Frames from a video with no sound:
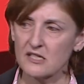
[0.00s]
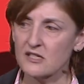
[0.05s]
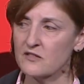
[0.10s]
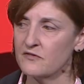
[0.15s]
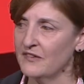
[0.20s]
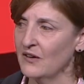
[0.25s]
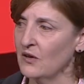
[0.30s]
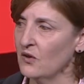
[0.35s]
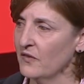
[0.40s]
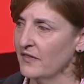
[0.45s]

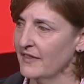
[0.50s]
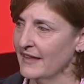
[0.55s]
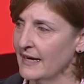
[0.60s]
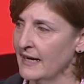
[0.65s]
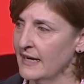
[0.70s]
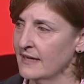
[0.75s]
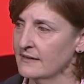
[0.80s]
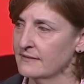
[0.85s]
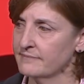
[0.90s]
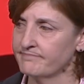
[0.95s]
felt
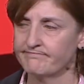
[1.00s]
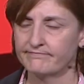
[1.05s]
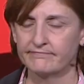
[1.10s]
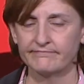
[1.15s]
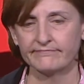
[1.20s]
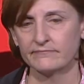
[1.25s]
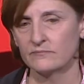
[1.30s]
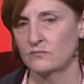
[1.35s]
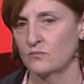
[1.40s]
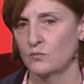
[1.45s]
that
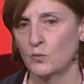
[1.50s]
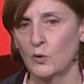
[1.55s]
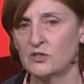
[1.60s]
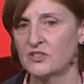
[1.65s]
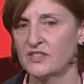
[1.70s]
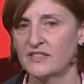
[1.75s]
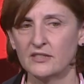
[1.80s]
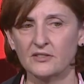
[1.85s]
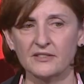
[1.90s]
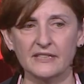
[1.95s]
we'll
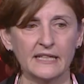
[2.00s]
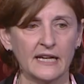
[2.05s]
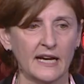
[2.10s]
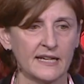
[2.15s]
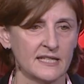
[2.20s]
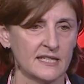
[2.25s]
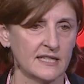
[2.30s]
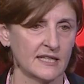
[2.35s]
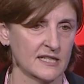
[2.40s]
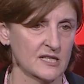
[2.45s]
still need
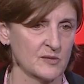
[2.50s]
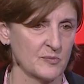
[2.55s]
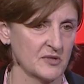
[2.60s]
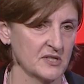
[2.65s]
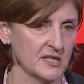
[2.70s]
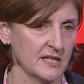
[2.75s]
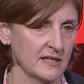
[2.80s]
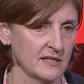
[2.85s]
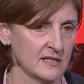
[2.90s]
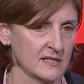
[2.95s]
IT
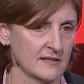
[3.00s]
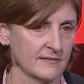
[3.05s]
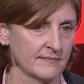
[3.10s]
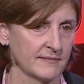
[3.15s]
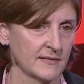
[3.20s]
expertise.